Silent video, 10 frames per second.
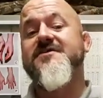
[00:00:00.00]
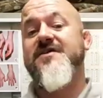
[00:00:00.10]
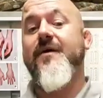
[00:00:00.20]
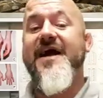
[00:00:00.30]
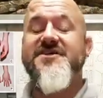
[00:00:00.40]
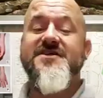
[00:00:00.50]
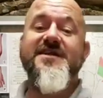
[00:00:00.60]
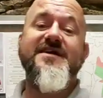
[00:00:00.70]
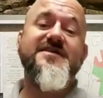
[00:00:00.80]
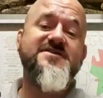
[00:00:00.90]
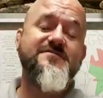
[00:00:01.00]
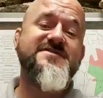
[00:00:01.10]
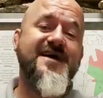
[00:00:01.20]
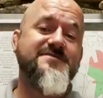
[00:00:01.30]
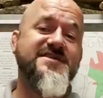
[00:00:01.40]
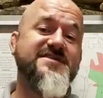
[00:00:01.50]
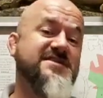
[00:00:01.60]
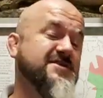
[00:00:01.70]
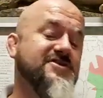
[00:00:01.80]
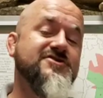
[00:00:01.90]
So actually, it's sometimes
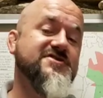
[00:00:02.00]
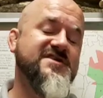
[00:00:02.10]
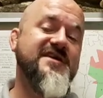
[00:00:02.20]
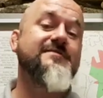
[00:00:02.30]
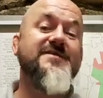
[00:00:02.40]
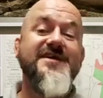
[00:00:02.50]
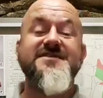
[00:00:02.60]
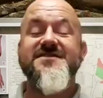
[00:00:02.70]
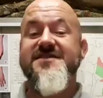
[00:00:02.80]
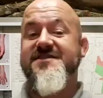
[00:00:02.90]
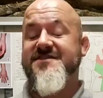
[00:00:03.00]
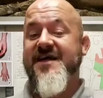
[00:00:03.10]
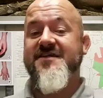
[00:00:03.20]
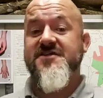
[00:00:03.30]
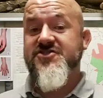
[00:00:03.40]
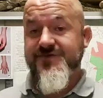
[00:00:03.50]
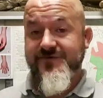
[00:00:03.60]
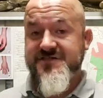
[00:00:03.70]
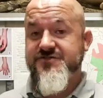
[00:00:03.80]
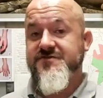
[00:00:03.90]
easier to just keep these as a standard
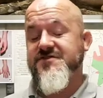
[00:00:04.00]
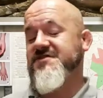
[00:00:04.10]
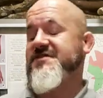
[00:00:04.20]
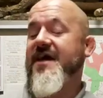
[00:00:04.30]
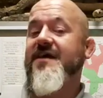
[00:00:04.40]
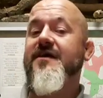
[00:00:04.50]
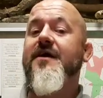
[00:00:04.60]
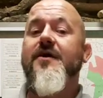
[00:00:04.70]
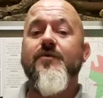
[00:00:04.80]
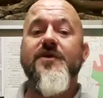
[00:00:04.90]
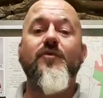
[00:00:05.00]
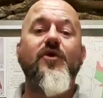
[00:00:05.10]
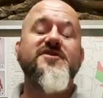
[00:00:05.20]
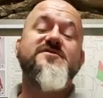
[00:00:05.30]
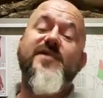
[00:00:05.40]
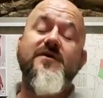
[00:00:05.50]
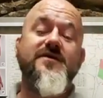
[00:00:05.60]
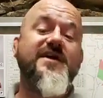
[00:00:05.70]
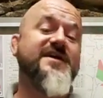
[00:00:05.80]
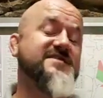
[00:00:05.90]
terrestrial snake with a water bowl
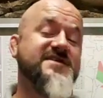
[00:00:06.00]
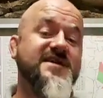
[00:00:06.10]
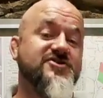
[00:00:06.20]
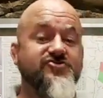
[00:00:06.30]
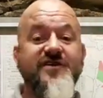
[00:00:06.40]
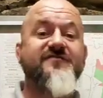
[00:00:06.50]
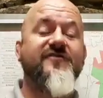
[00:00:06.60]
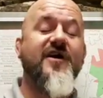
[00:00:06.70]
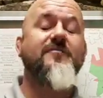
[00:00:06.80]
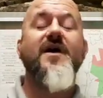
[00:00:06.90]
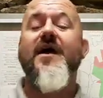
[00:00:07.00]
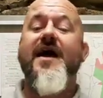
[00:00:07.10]
that they can take a drink from